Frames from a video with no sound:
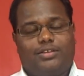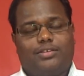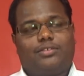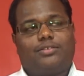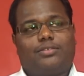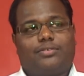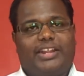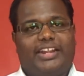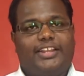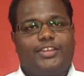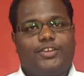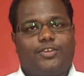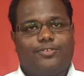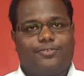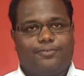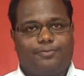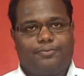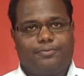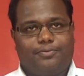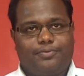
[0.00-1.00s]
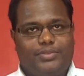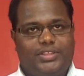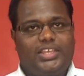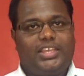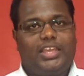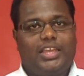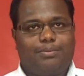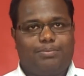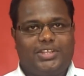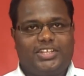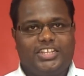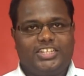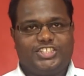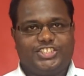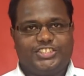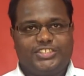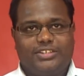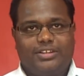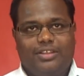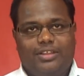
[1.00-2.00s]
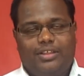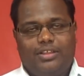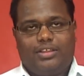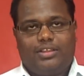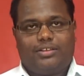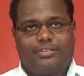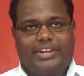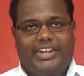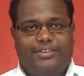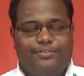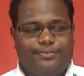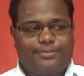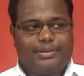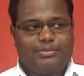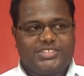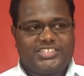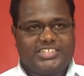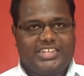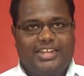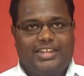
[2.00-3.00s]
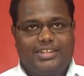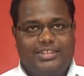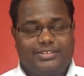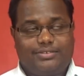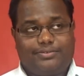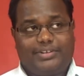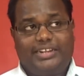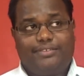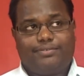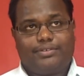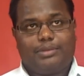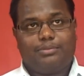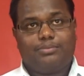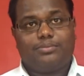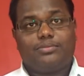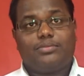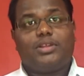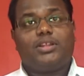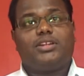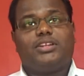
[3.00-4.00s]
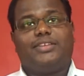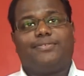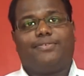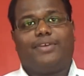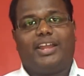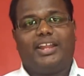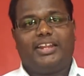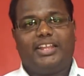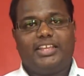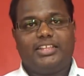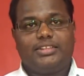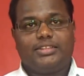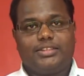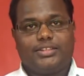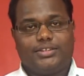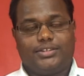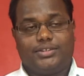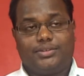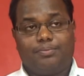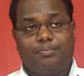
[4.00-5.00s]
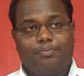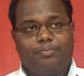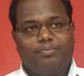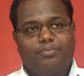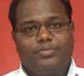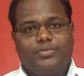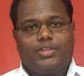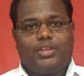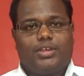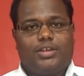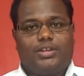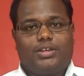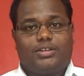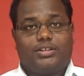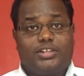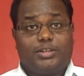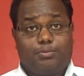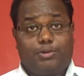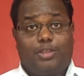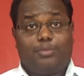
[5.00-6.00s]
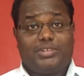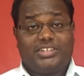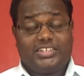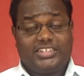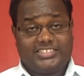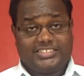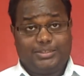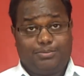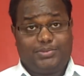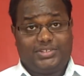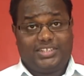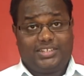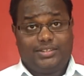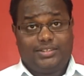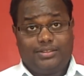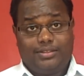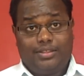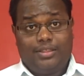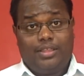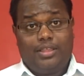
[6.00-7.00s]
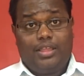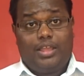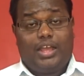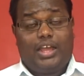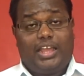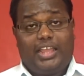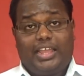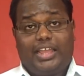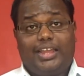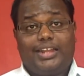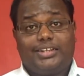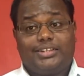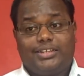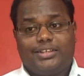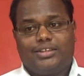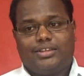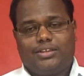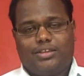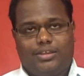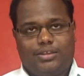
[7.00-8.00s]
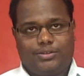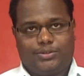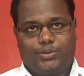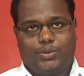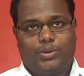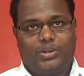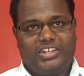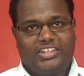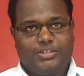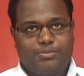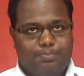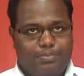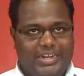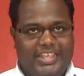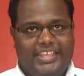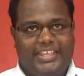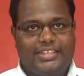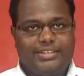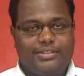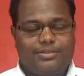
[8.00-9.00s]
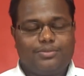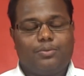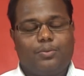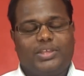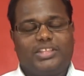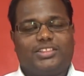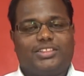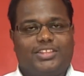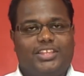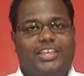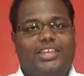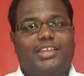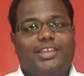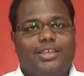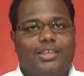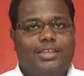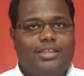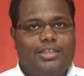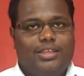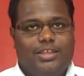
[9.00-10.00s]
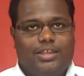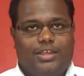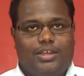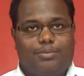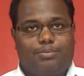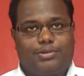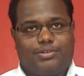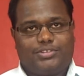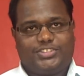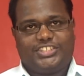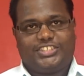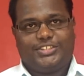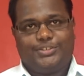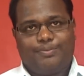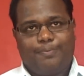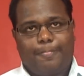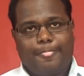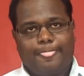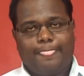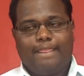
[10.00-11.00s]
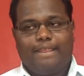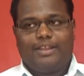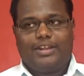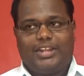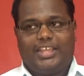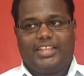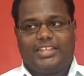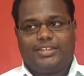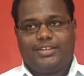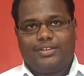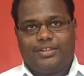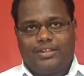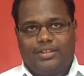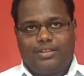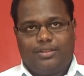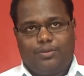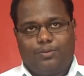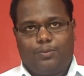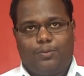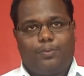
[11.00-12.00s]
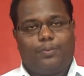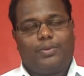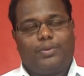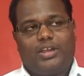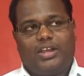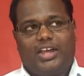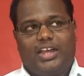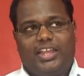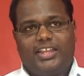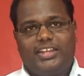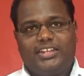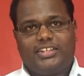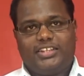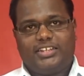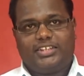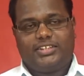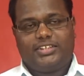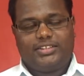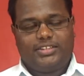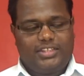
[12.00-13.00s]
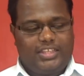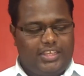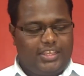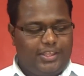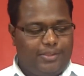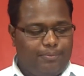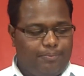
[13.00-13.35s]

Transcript: writing of the application, right from defining the deployment descriptor, I had a role in playing with the project. Like I did the